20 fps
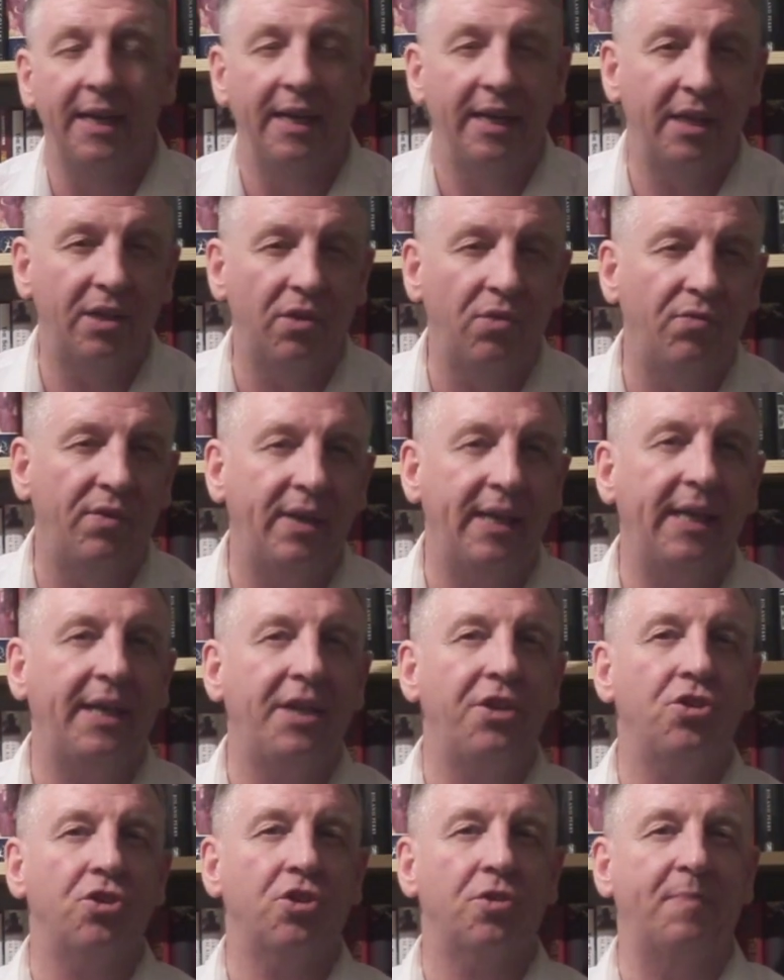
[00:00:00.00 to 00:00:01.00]
It'll
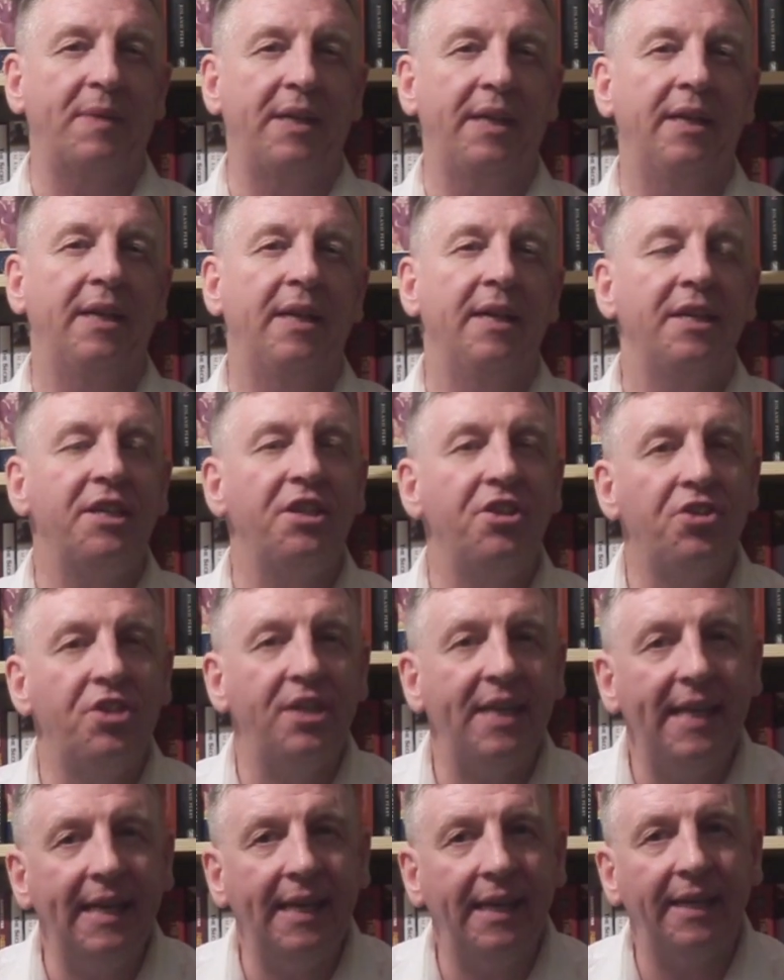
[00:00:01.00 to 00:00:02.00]
really just be
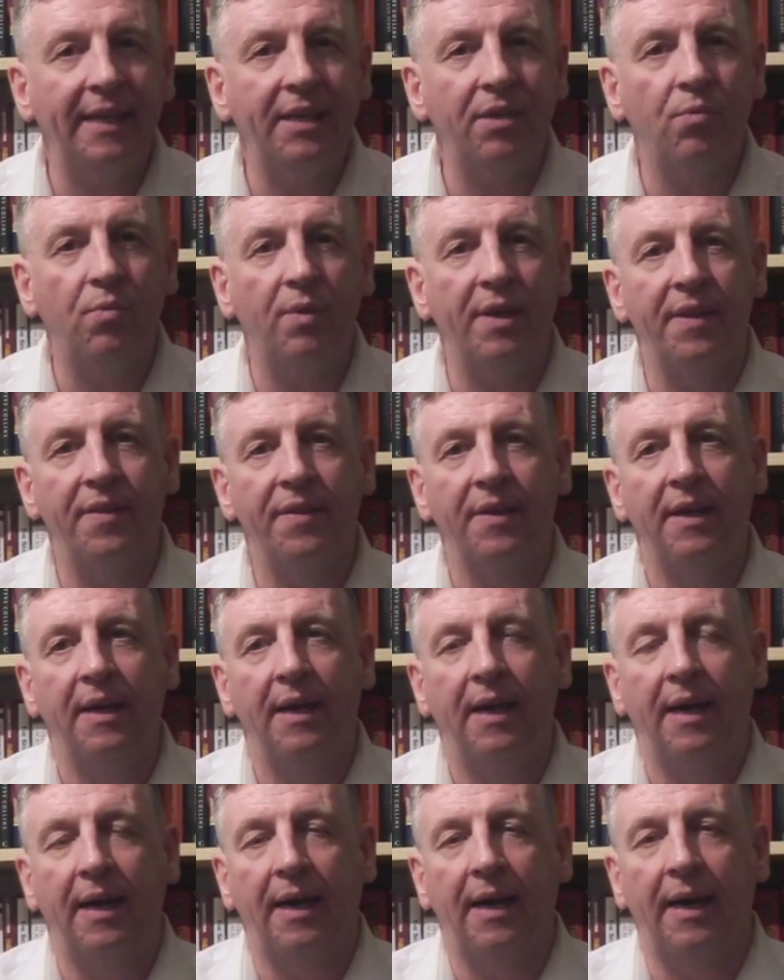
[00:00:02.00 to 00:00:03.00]
dealing with
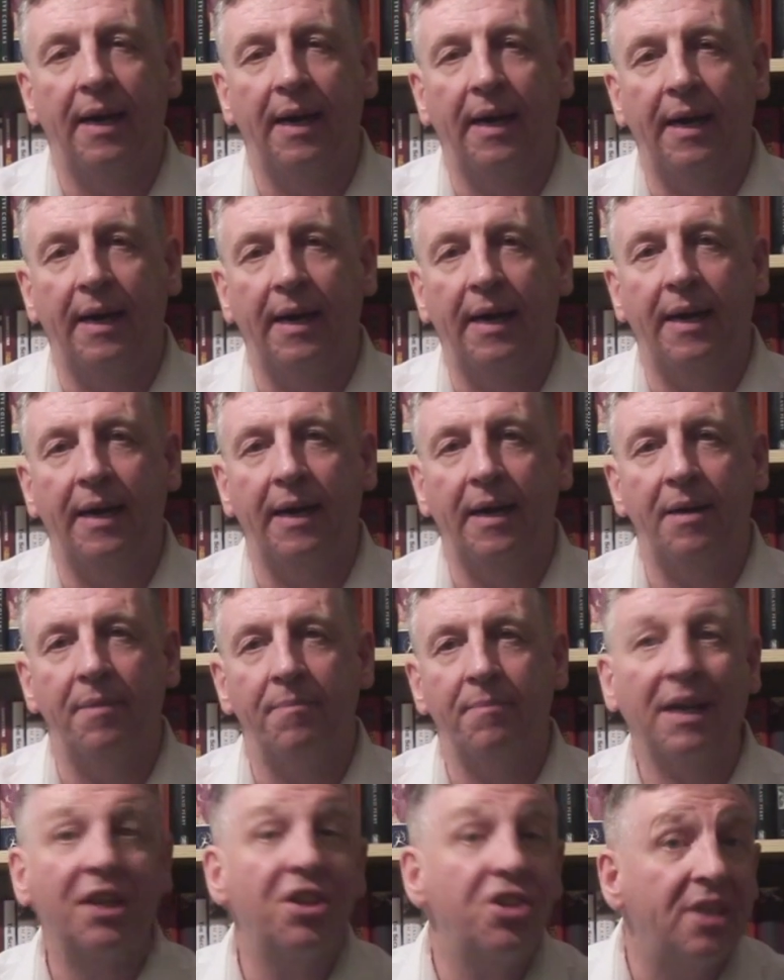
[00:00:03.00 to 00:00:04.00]

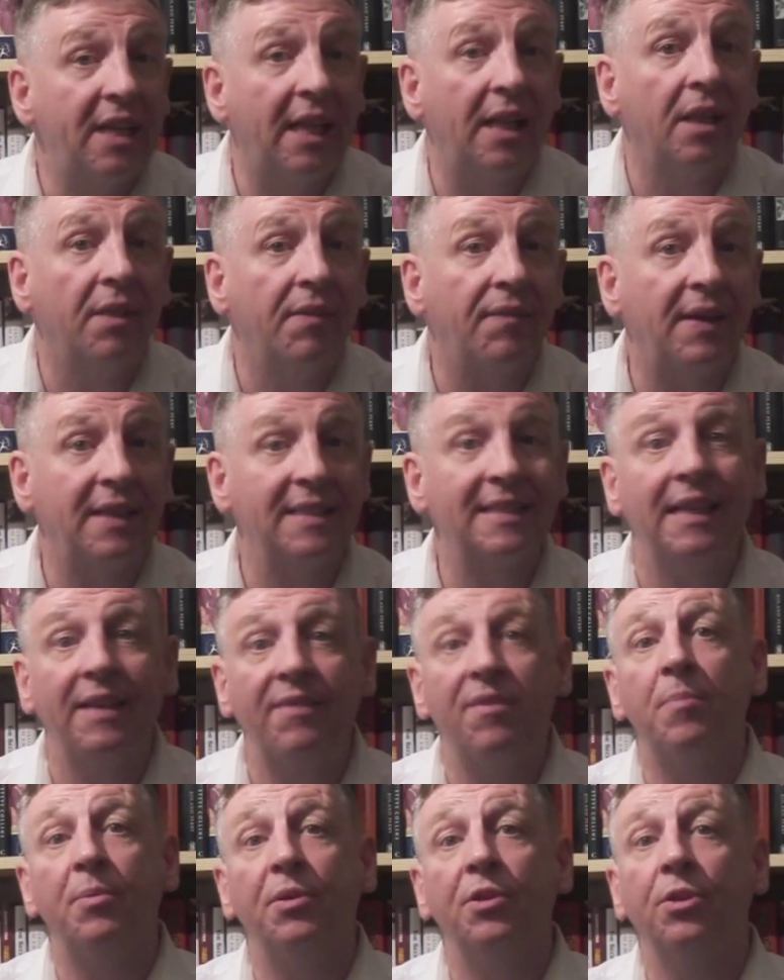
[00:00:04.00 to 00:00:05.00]
myself as a
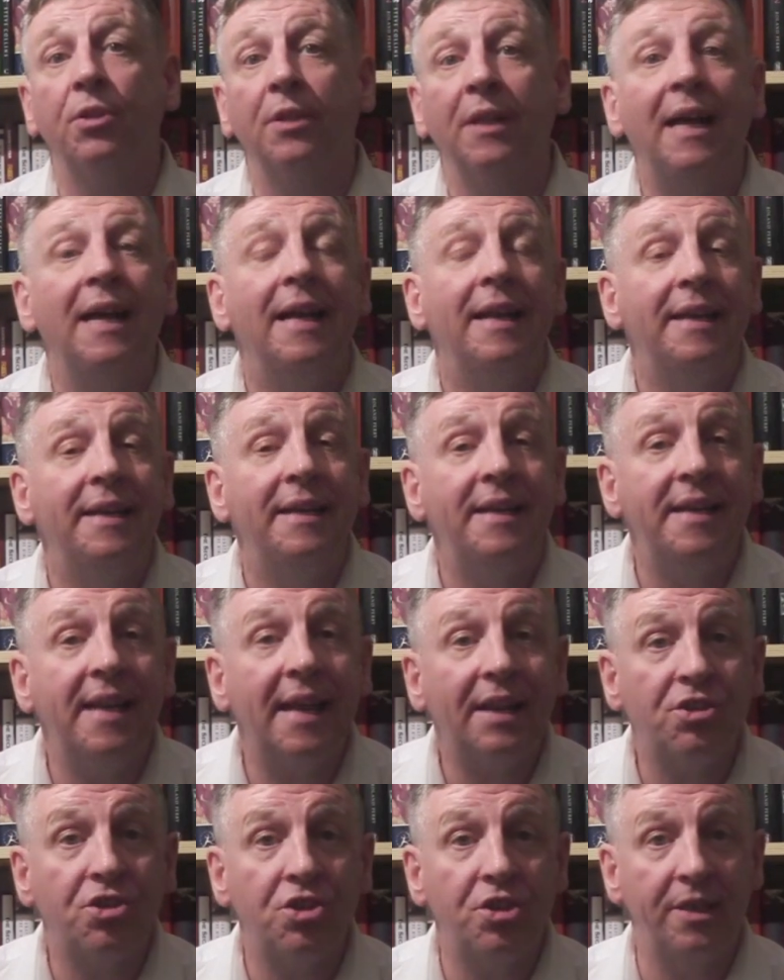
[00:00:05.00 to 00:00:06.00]
Liverpool
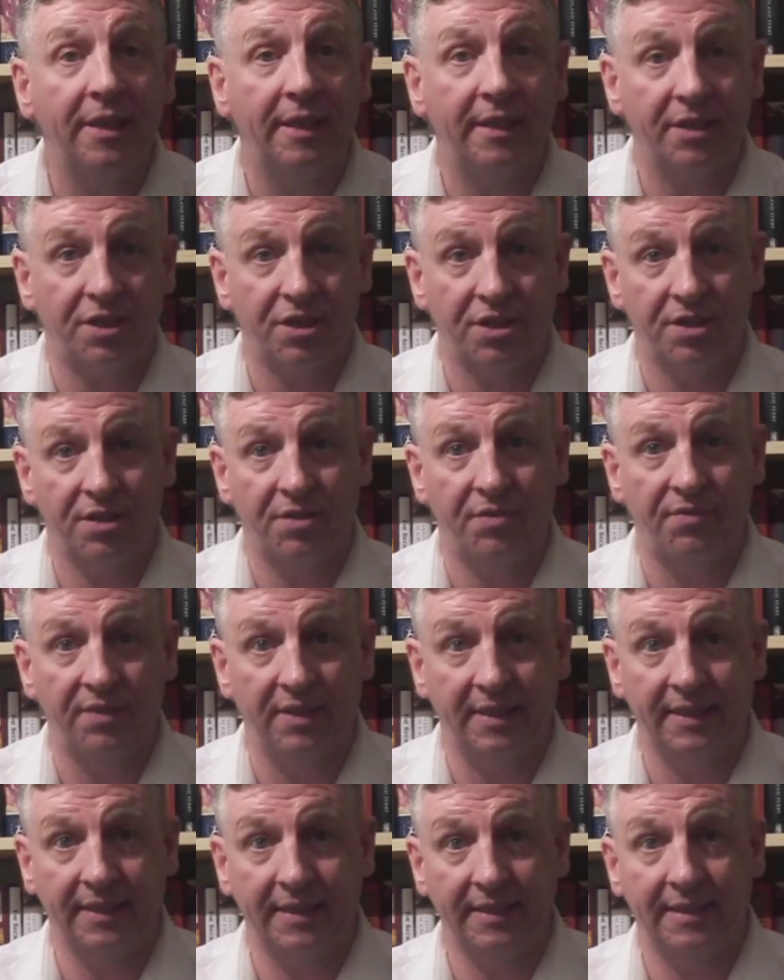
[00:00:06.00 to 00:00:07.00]
nationalist,
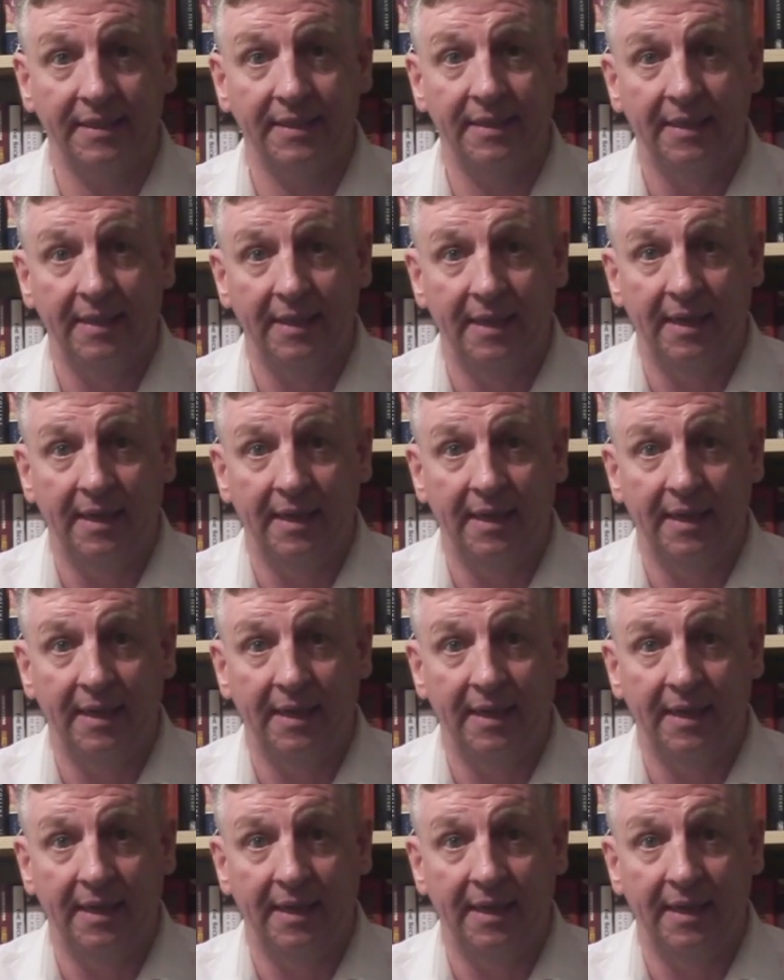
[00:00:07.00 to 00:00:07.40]
right?